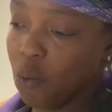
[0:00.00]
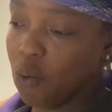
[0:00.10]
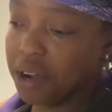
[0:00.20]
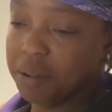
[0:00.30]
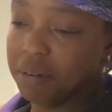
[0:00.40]

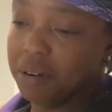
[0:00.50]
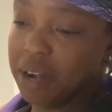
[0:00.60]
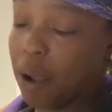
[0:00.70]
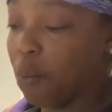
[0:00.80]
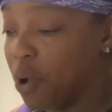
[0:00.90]
wouldn't
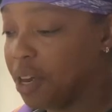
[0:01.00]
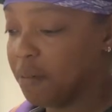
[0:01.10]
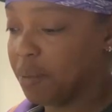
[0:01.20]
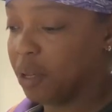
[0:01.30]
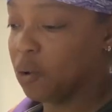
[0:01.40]

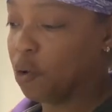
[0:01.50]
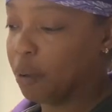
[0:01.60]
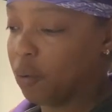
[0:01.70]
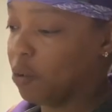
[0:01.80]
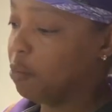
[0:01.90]
it be cool, but
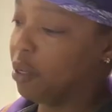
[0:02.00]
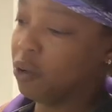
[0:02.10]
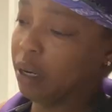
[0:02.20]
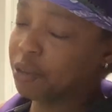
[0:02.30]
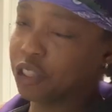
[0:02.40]
it would be
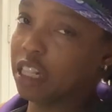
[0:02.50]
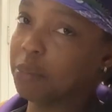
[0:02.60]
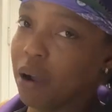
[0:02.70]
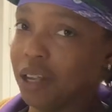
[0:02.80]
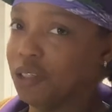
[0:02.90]
cool. I'm sure they
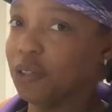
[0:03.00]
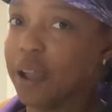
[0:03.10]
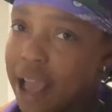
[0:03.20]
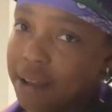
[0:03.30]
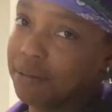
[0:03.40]
probably do
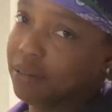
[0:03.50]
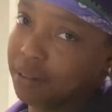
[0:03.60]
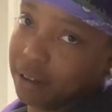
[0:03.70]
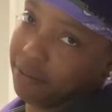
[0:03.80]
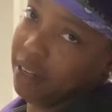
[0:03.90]
have
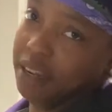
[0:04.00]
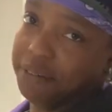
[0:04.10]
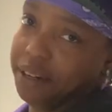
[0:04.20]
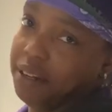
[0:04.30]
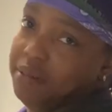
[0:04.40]
a
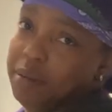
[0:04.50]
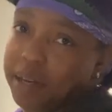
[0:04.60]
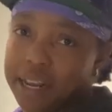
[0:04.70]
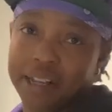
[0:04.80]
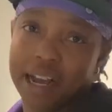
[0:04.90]
flavoring of
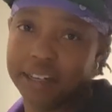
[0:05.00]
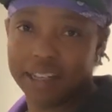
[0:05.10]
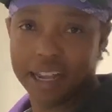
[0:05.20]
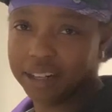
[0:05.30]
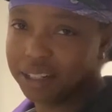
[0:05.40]
lemonade cotton
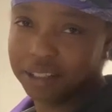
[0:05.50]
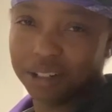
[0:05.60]
candy.